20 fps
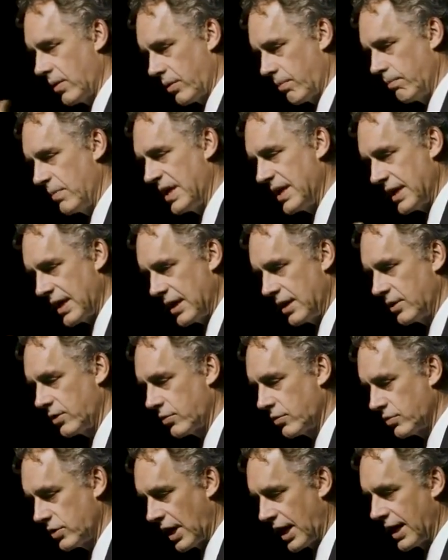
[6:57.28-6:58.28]
mediated
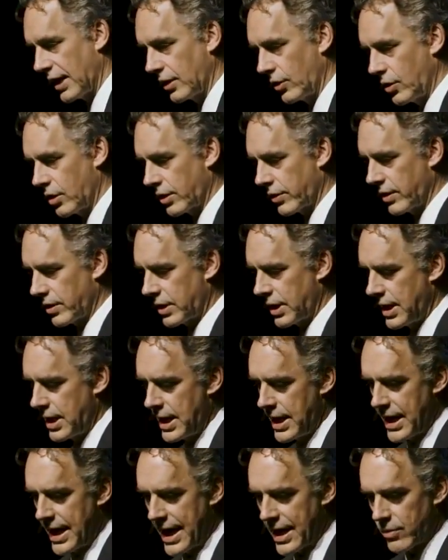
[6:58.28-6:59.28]
through dialogue that
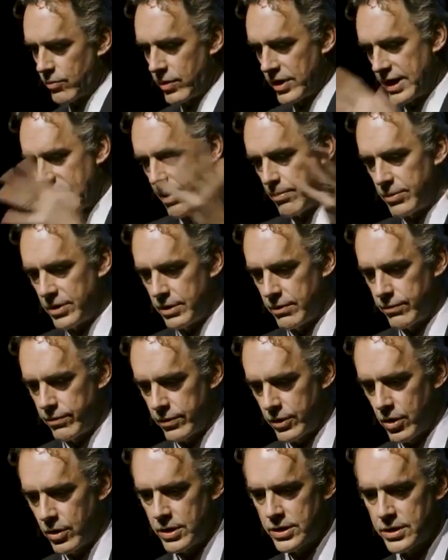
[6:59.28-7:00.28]
had redemptive
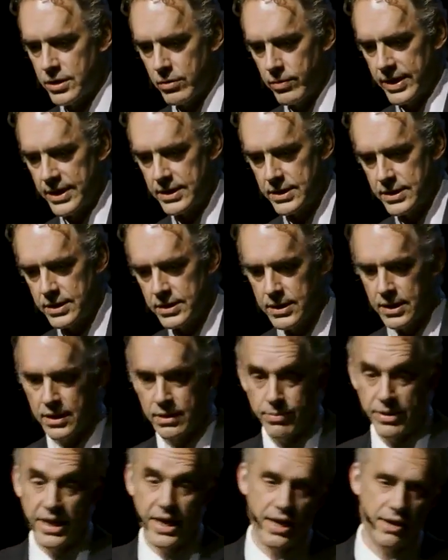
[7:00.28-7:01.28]
consequences. And the
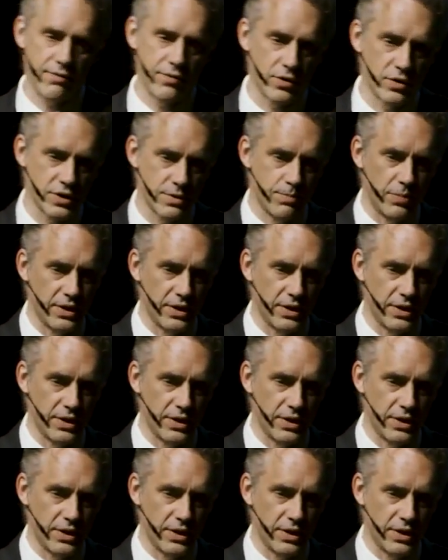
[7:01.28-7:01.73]
behaviorists